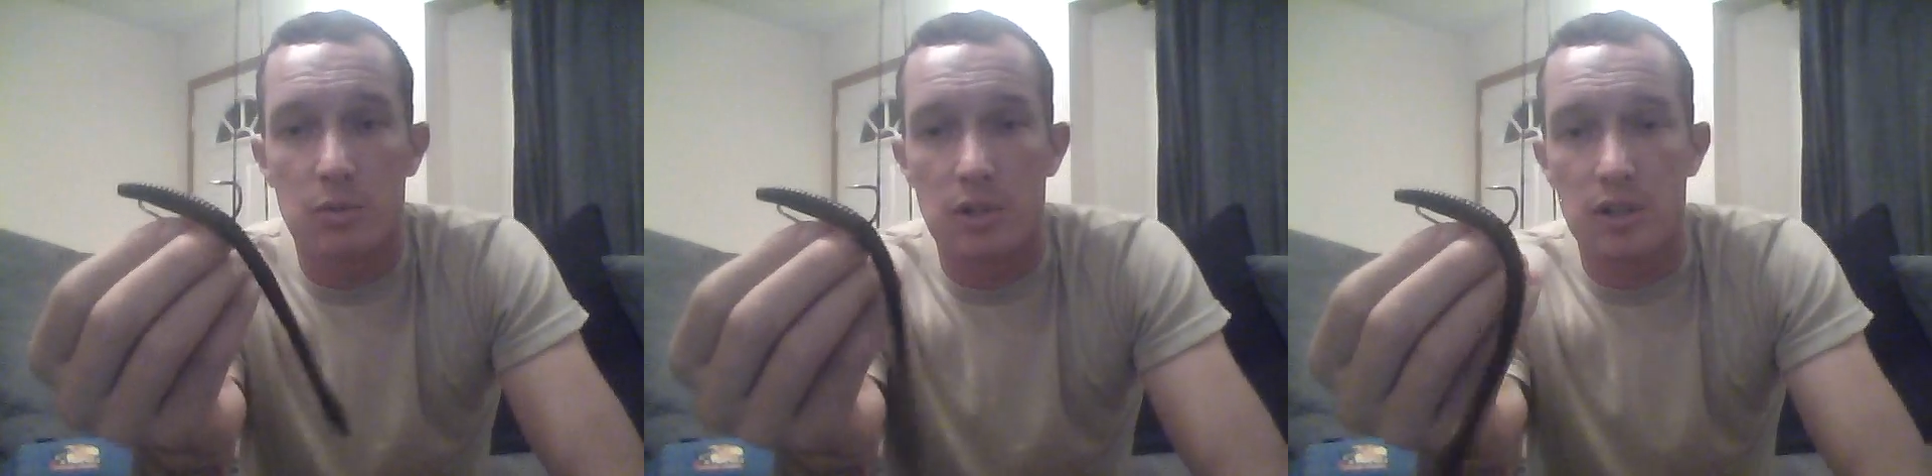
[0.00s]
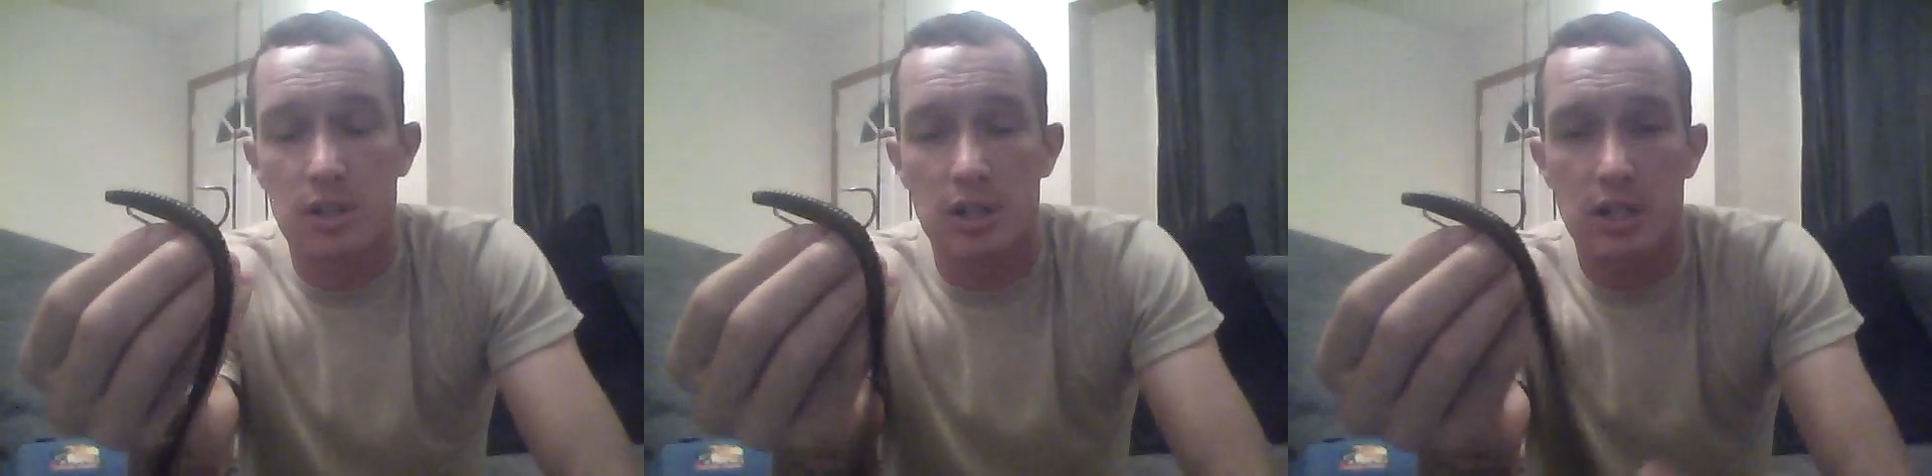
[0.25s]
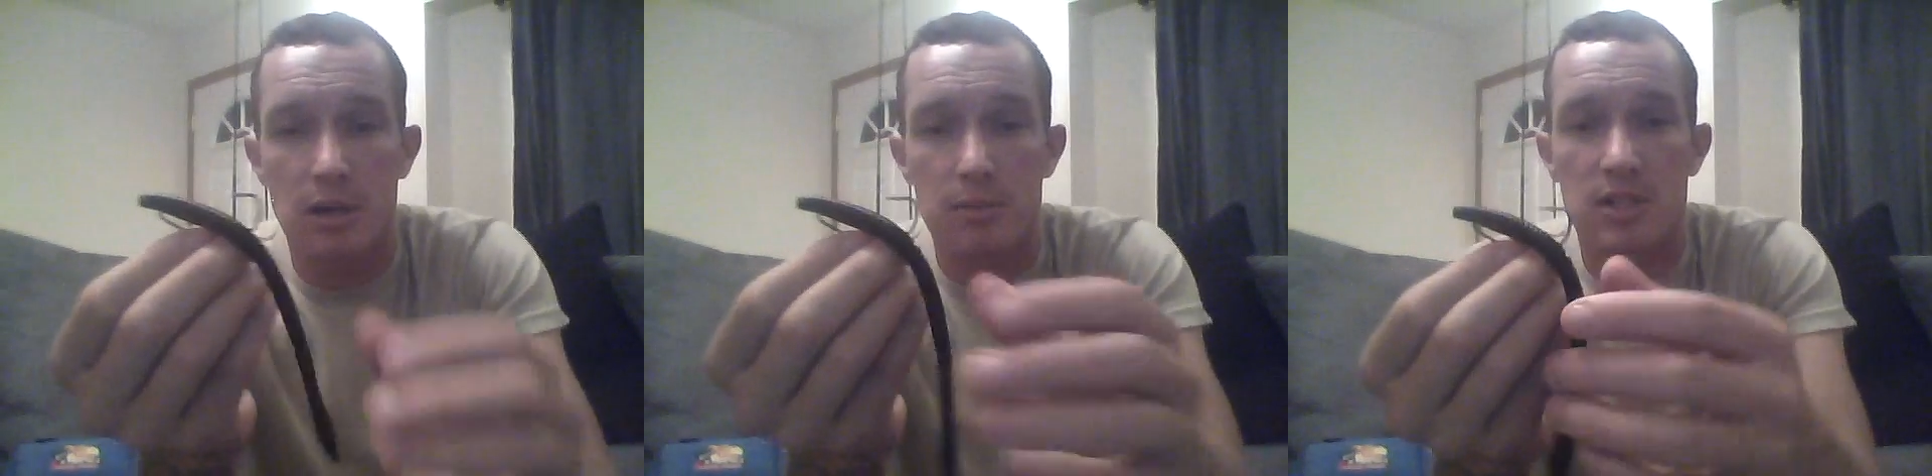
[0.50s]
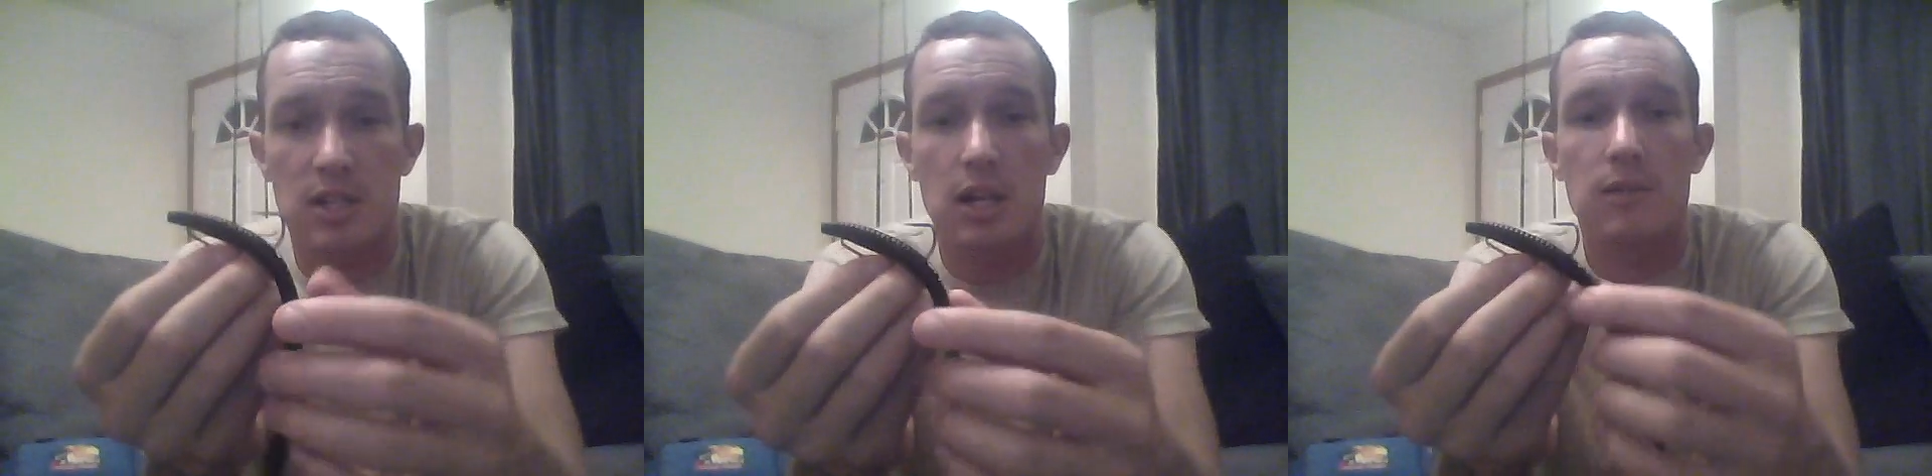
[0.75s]
where your hook
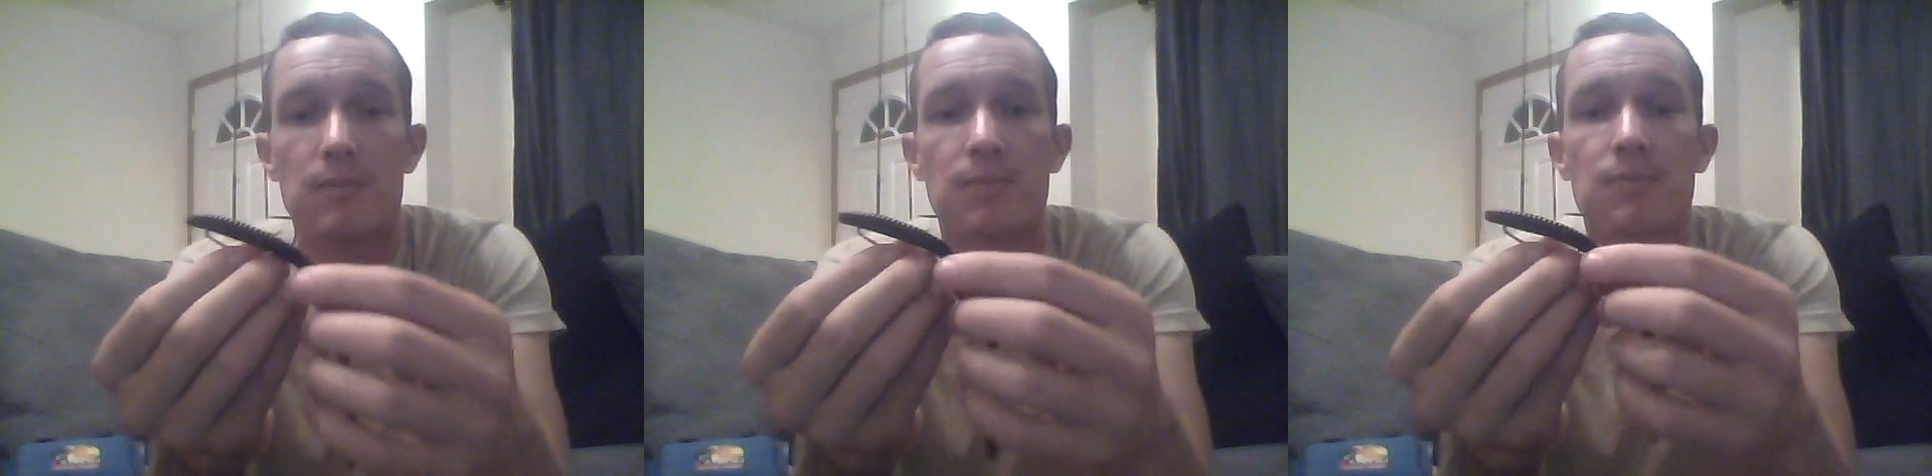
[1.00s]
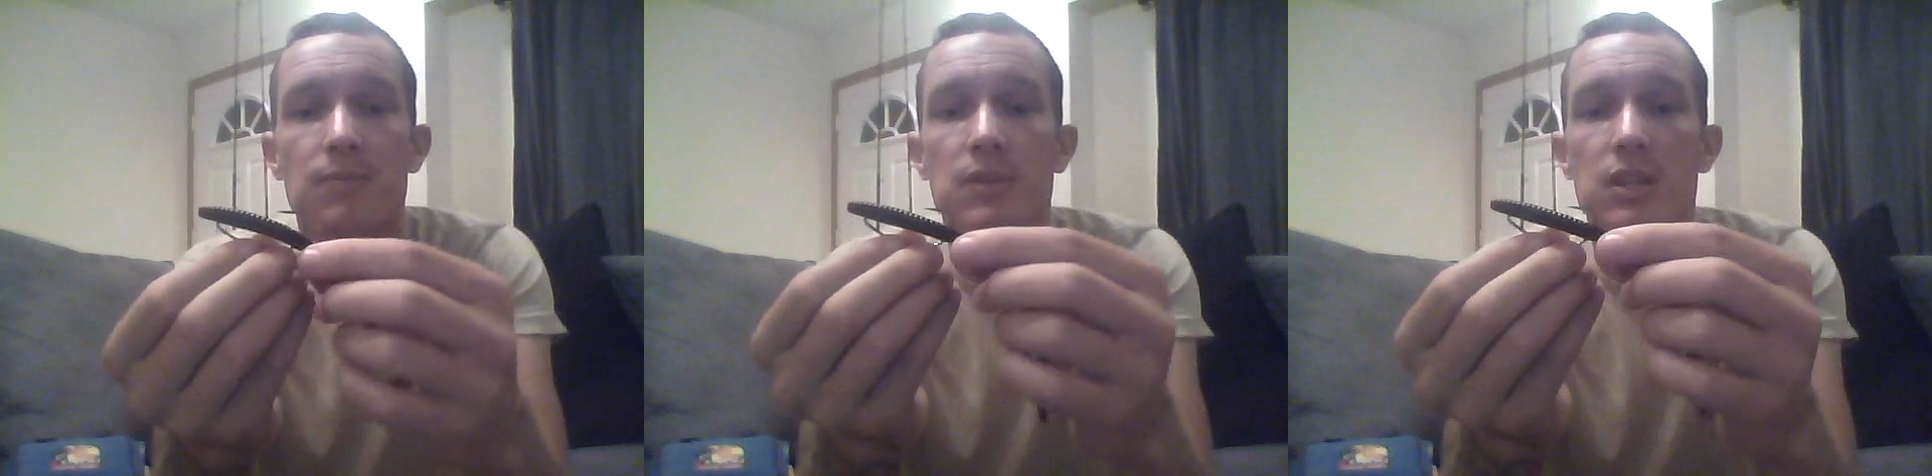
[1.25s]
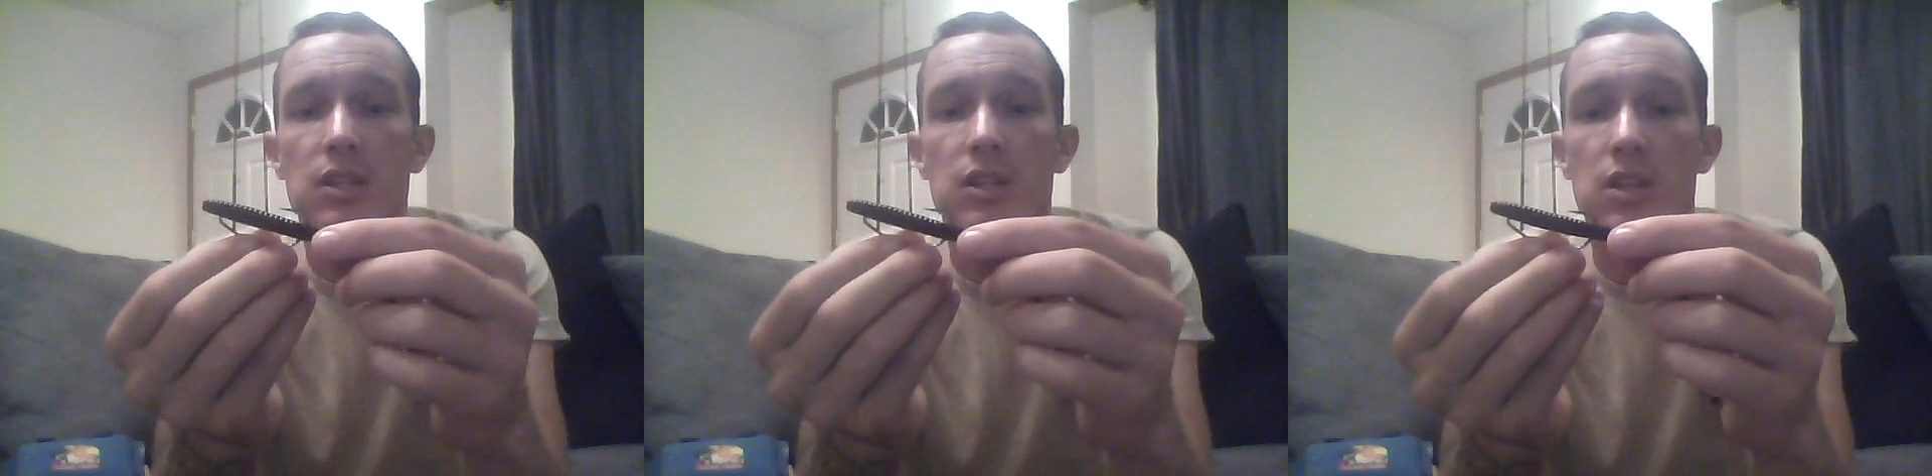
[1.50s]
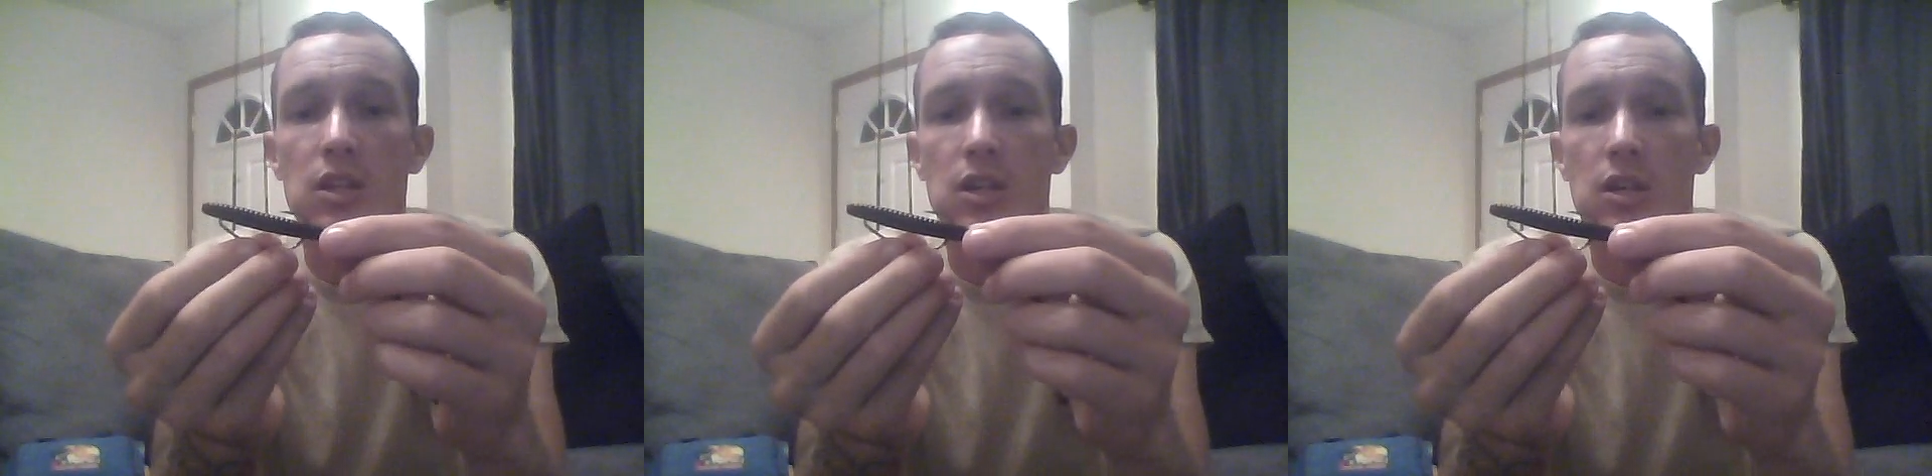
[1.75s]
comes out,
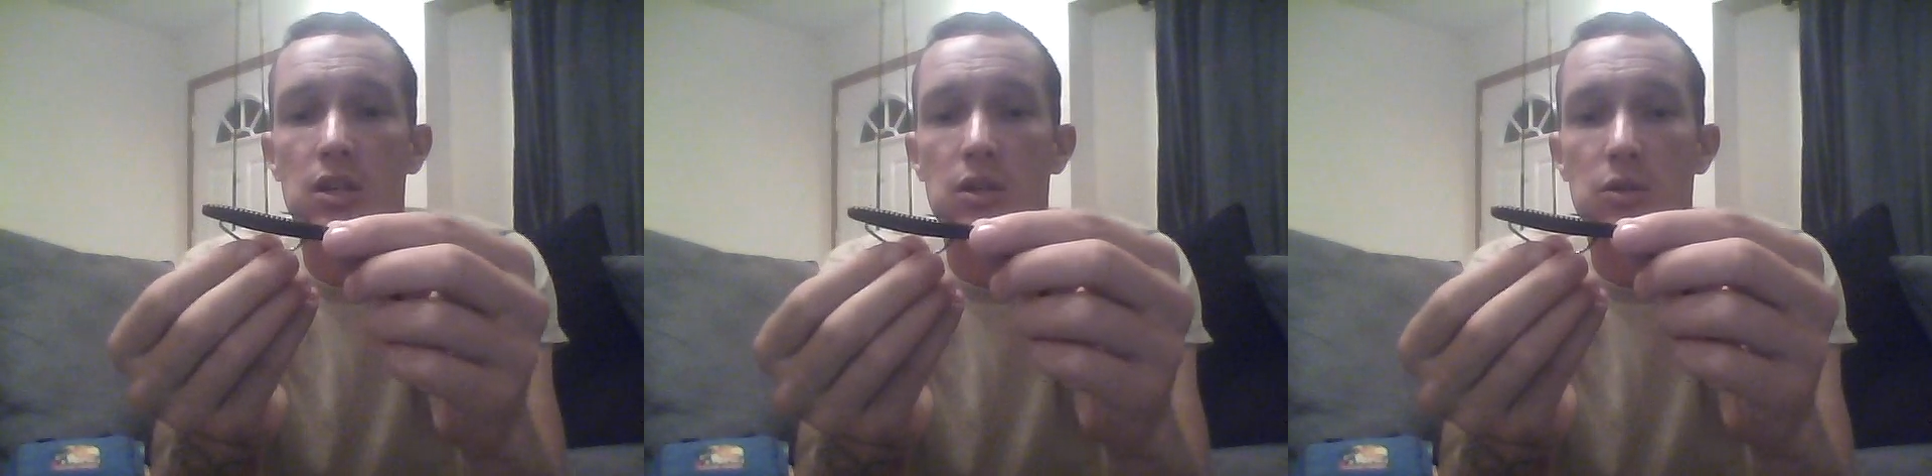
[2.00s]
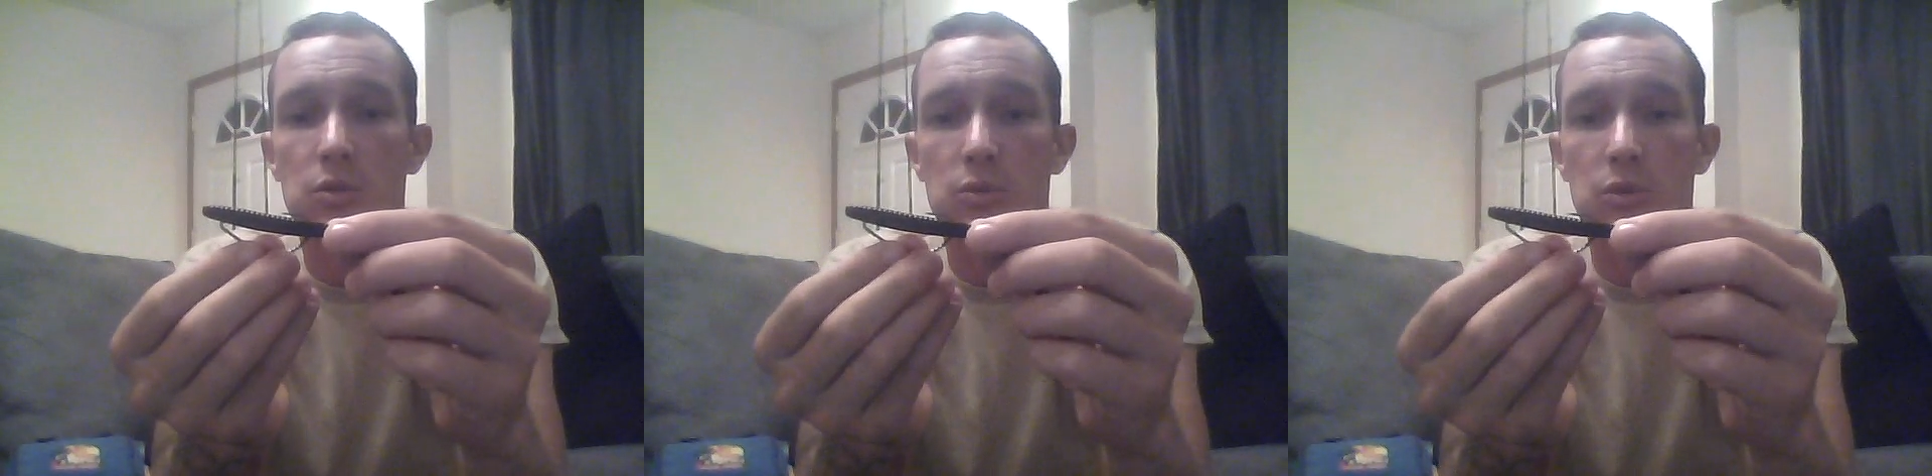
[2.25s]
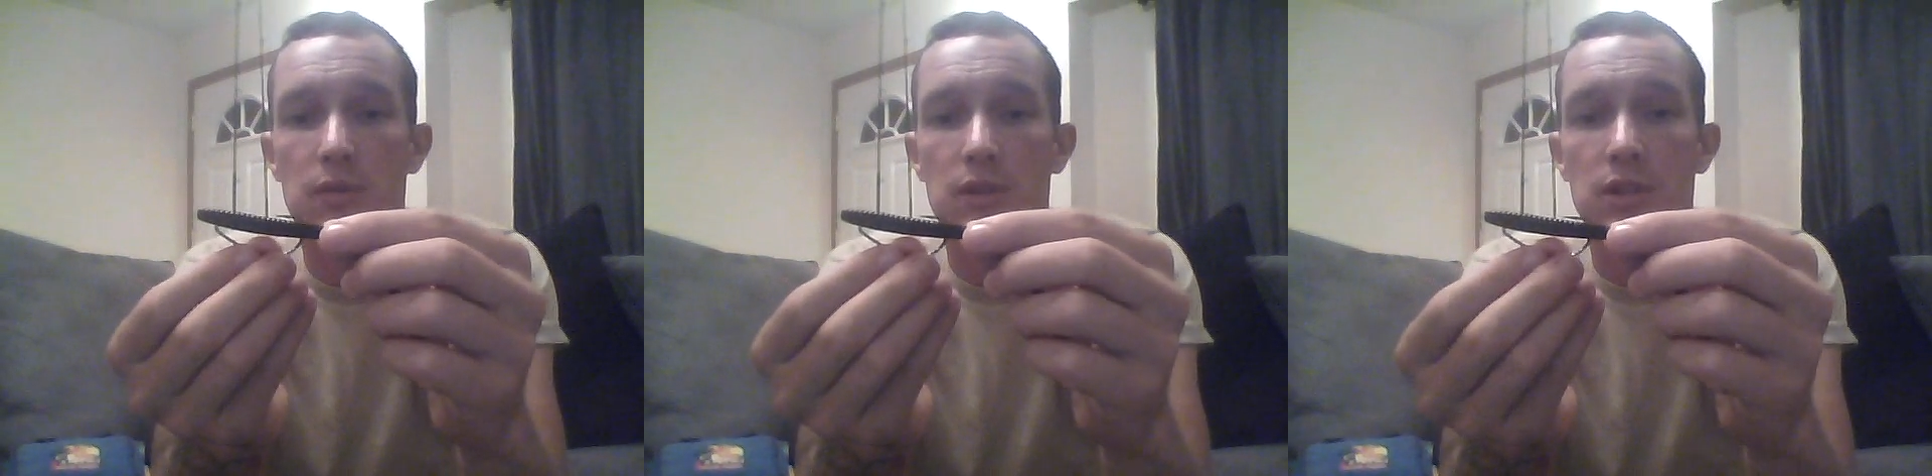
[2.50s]
wherever